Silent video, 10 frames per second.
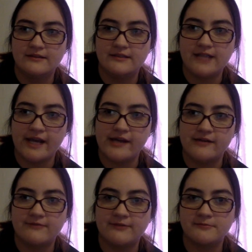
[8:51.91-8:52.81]

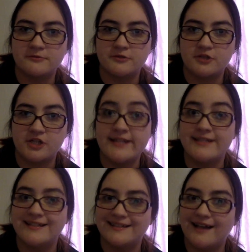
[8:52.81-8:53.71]
Taeyeon Verbal
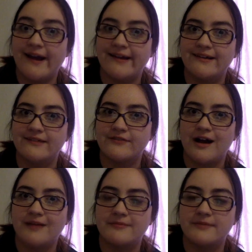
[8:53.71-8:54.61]
Jint kind of
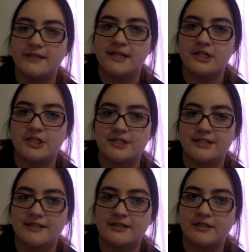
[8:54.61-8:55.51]

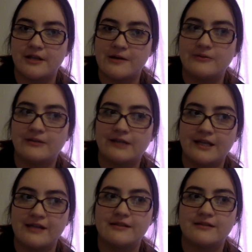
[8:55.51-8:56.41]
combination, you know,
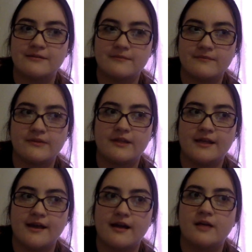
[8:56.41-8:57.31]
like
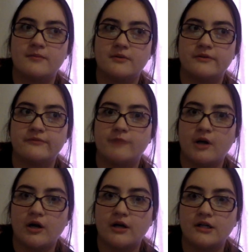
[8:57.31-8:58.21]
yeah, a couple of
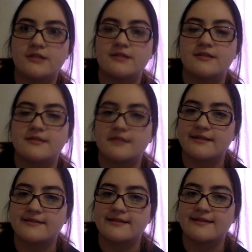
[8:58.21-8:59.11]
bars and
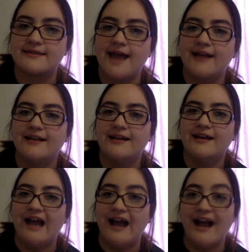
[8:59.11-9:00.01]
things like that.
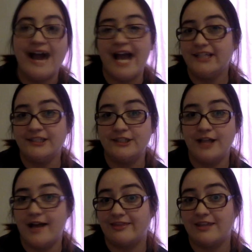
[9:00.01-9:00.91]
I did
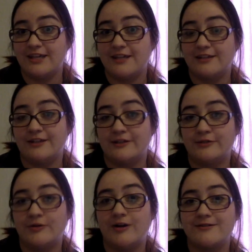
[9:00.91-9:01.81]
not think Yong
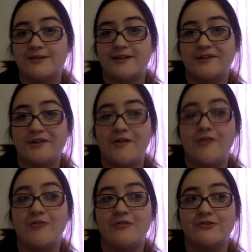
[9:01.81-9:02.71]
Hwa was gonna
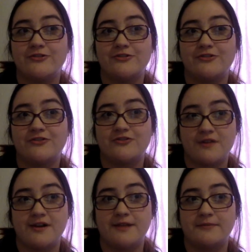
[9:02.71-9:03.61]
go
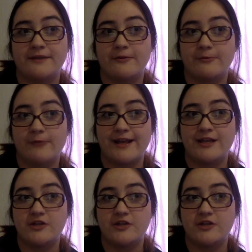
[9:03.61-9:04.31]
straight up like reggae